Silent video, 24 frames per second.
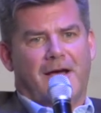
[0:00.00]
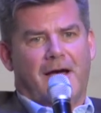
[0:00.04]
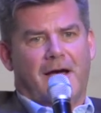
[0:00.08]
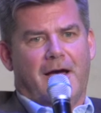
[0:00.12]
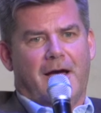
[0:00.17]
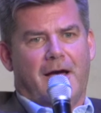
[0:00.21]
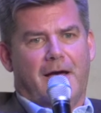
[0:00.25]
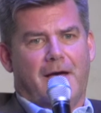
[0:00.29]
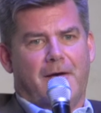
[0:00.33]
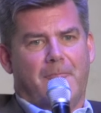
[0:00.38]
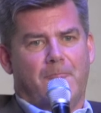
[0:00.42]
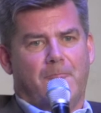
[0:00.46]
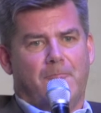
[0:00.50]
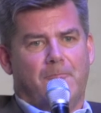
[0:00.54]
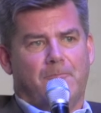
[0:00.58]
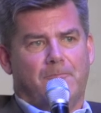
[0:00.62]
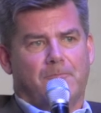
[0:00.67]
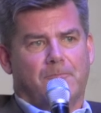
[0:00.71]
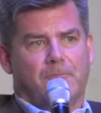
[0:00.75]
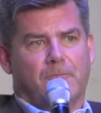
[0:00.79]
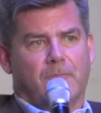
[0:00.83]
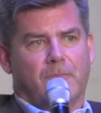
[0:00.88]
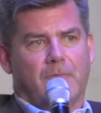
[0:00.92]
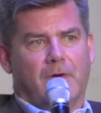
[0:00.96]
um,
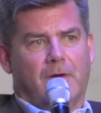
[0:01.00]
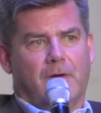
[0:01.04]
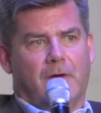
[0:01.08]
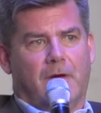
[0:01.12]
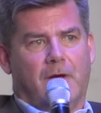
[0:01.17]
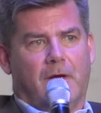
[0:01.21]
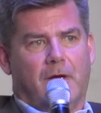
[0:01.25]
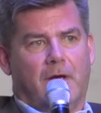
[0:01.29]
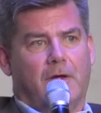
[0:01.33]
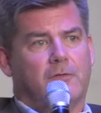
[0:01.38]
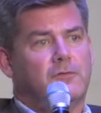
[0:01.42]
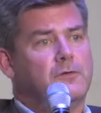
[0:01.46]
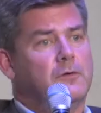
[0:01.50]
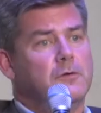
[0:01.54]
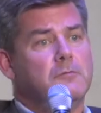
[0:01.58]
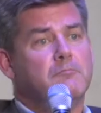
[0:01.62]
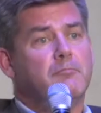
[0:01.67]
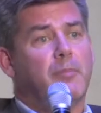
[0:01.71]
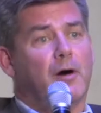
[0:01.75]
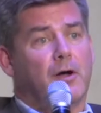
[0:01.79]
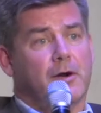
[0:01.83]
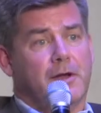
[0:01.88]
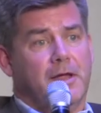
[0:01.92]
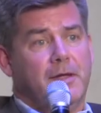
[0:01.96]
uh, student
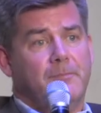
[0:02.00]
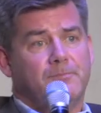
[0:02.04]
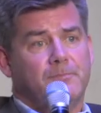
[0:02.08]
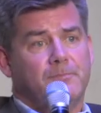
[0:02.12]
body.